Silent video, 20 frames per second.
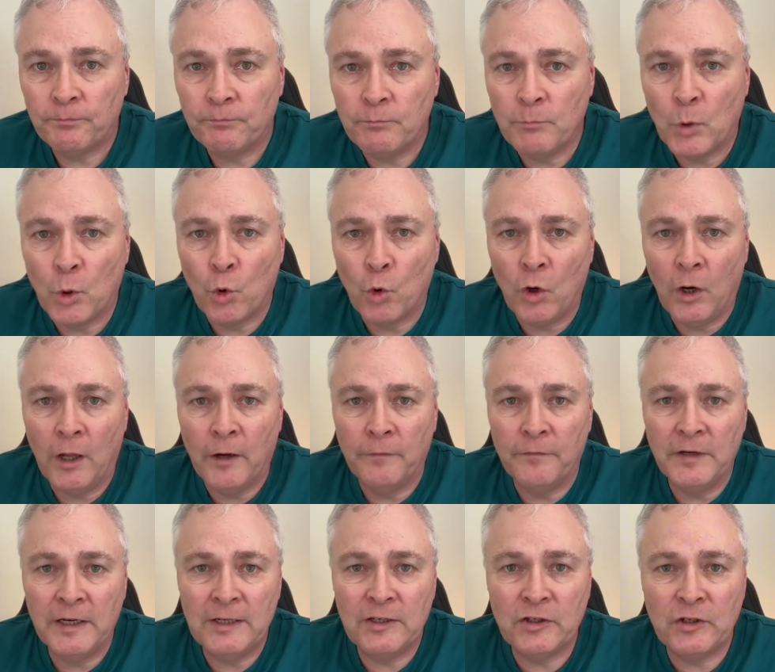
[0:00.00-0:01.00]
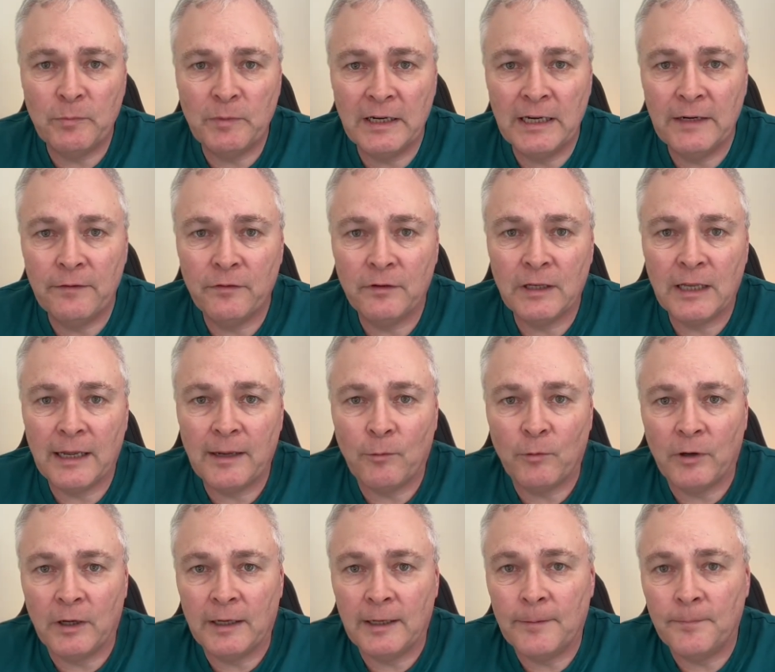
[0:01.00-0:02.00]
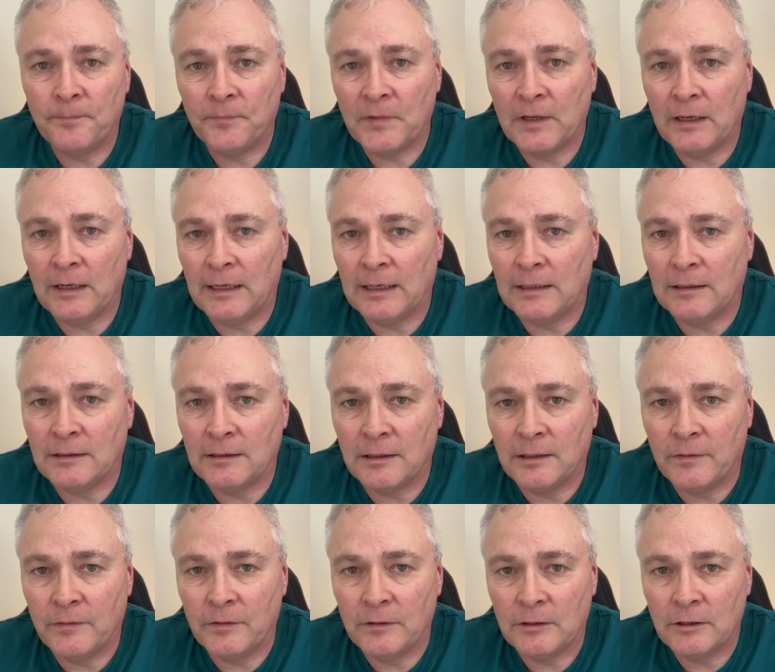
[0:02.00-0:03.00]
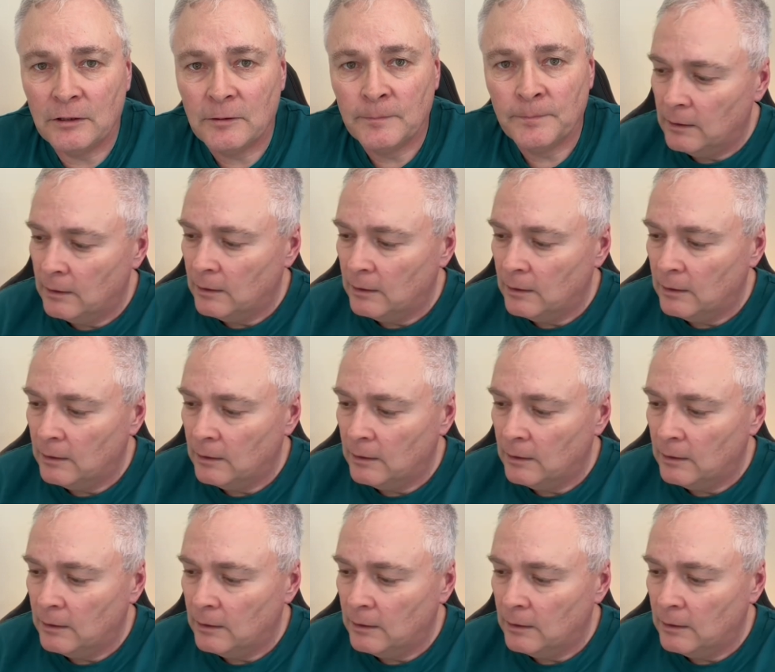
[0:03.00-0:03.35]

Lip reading: More love needs to be given that way. And others.